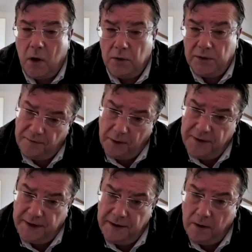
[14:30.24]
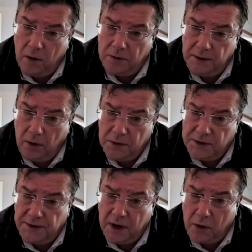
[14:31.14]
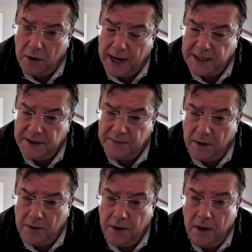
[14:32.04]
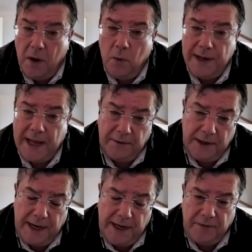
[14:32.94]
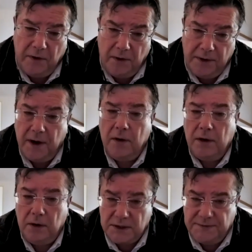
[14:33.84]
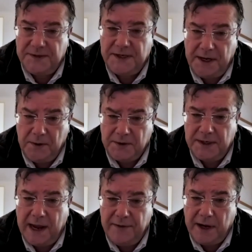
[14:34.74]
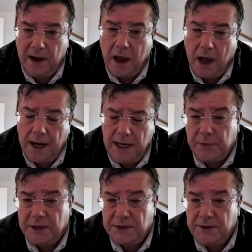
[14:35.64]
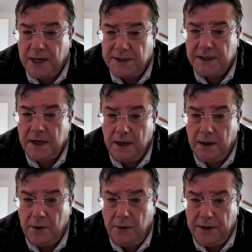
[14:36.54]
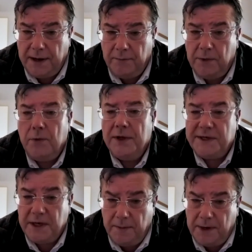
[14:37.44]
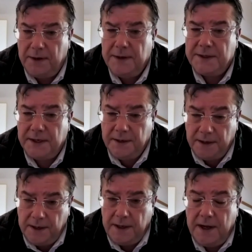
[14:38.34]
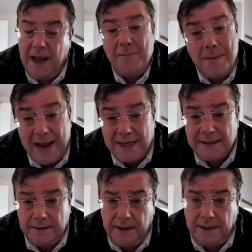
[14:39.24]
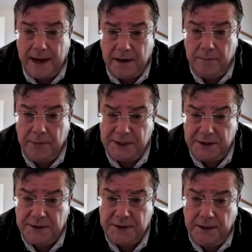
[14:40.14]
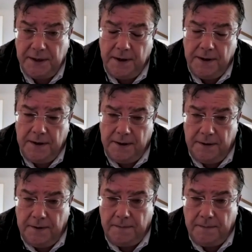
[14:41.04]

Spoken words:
system to hold the fluting onto the corrugating roll without the need for lots of seals and having a highly pressurized glue unit with all the turbulence and mess that can produce.